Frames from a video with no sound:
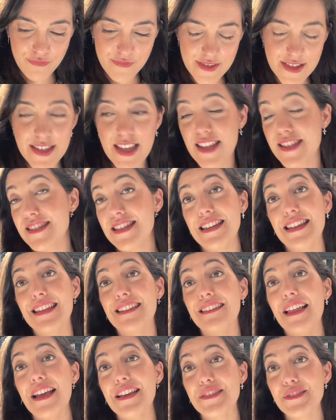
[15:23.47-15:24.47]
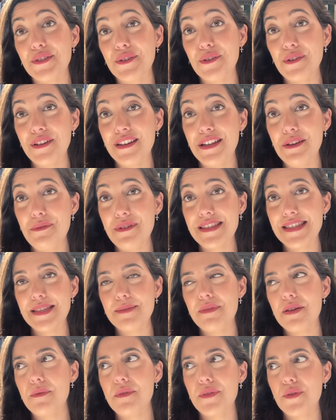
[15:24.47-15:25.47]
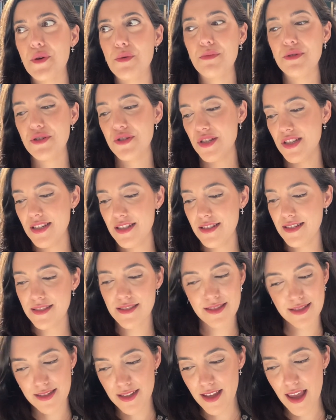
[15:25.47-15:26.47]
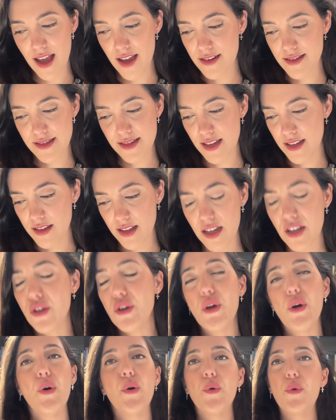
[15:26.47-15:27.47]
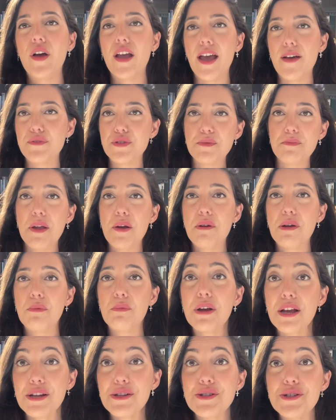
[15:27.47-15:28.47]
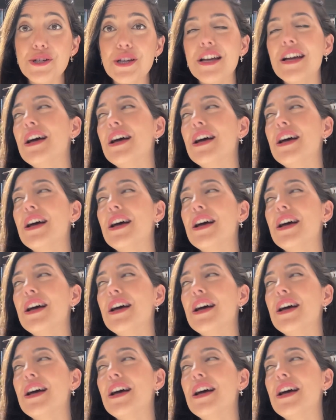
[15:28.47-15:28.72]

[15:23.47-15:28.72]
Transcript: says that he likes her and he wants to be with her, but she's again saying like, no, I have to marry rich.